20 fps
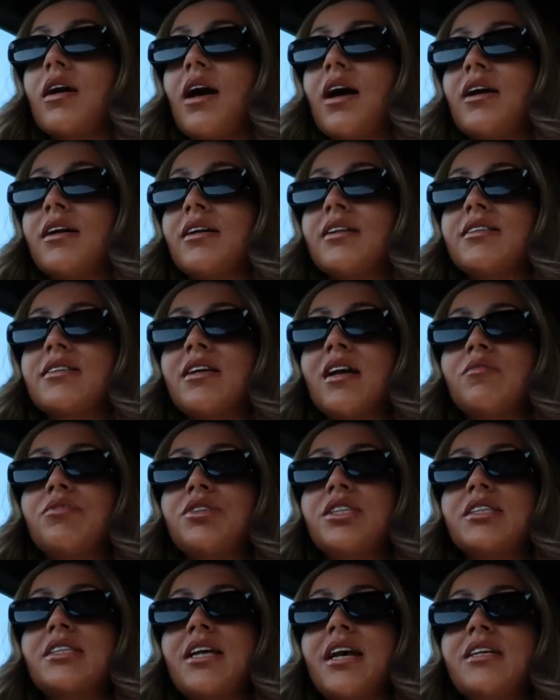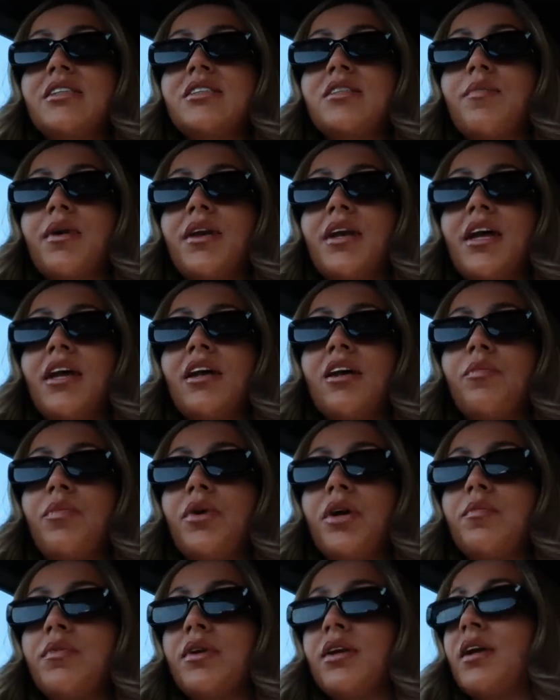Guys, I'm just getting to my nail
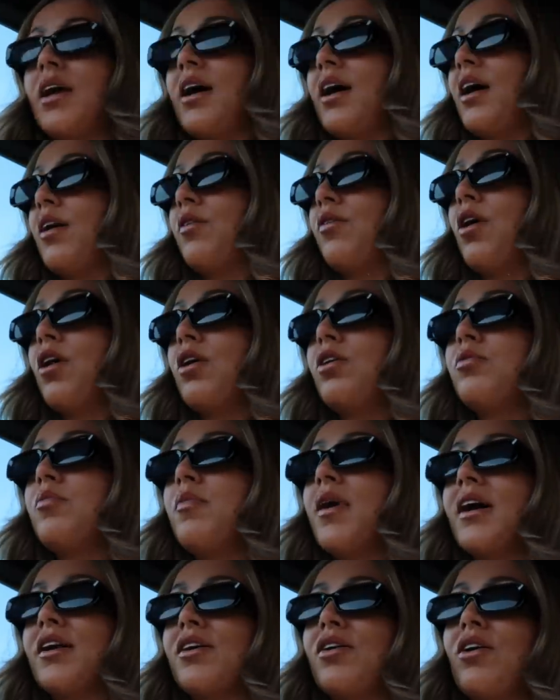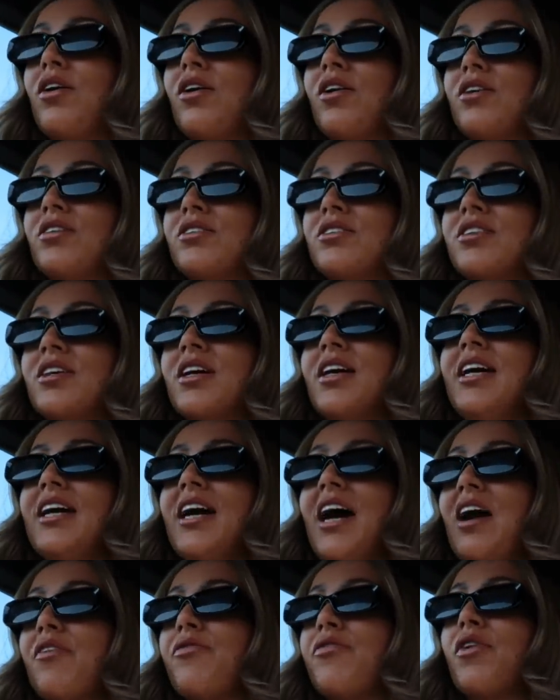appointment now. Oh my god,
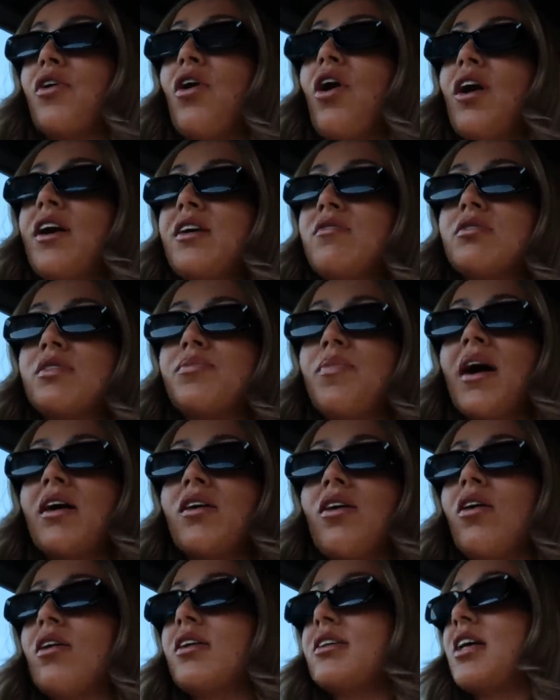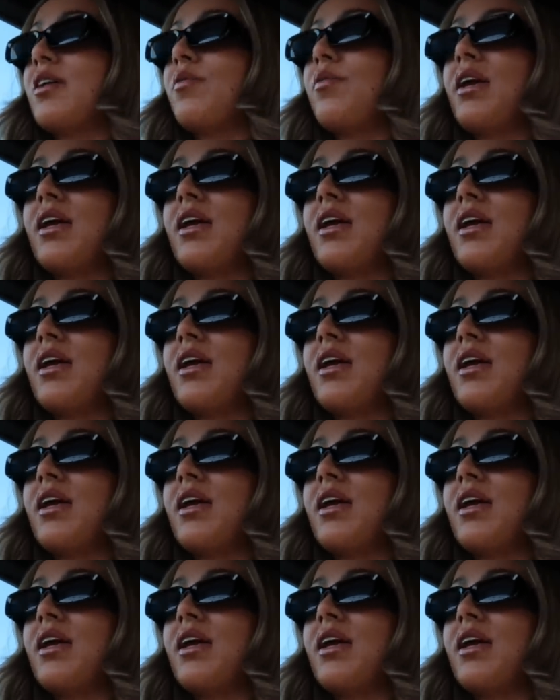I forgot it was bank holiday